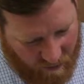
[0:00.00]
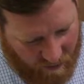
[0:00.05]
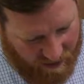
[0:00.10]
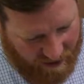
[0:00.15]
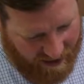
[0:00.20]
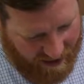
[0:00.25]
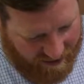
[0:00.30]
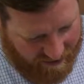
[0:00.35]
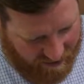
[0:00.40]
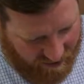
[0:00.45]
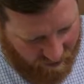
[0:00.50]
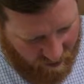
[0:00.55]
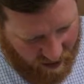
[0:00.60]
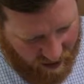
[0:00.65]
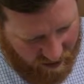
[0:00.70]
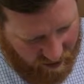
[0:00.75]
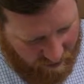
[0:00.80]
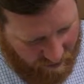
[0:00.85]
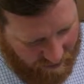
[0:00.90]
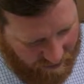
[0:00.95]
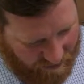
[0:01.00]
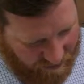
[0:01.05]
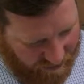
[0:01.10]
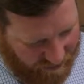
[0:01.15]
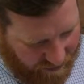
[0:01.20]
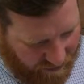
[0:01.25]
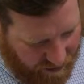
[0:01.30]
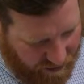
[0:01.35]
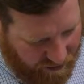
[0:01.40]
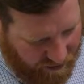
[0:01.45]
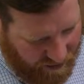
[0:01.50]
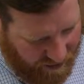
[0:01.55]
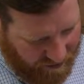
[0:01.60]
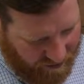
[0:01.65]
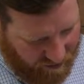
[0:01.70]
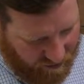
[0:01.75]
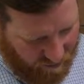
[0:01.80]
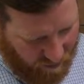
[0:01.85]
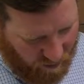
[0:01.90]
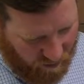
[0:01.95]
but he has a, especially a good
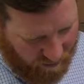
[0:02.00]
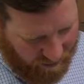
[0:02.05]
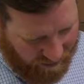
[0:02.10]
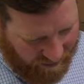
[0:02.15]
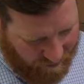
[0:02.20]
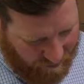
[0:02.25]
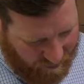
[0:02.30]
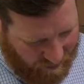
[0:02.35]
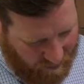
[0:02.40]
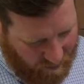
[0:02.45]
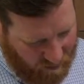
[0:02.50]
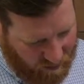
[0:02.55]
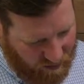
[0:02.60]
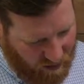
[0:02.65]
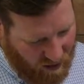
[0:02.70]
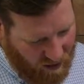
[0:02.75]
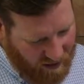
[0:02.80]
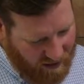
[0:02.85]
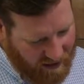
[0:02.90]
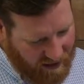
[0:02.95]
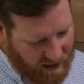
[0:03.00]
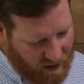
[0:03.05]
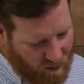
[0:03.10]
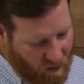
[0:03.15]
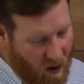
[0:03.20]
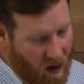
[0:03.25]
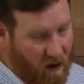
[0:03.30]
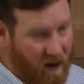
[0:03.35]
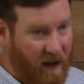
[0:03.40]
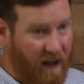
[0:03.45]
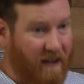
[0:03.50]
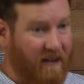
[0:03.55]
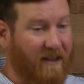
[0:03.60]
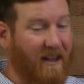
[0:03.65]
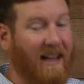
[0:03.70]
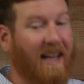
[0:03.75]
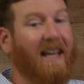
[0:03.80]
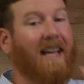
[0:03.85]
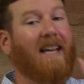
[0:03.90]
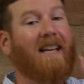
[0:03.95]
testimony. And people saw Enoch walking and
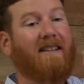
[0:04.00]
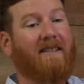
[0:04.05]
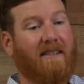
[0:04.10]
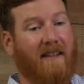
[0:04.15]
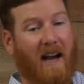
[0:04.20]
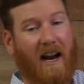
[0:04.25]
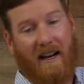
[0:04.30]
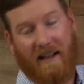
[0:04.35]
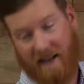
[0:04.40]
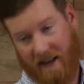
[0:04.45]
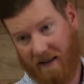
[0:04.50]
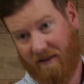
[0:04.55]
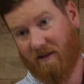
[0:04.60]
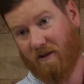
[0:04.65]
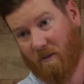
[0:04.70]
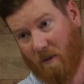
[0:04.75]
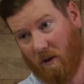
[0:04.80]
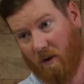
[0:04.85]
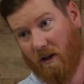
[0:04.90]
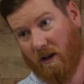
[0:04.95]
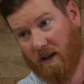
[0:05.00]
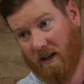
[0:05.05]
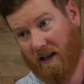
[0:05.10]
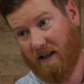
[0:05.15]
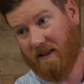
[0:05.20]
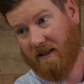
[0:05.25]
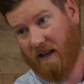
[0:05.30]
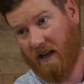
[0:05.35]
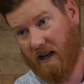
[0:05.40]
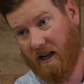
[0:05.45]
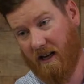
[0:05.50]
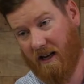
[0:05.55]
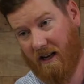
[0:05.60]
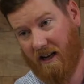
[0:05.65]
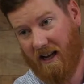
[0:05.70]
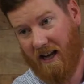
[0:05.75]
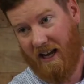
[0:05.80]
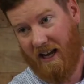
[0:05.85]
said, He's got a testimony, doesn't he?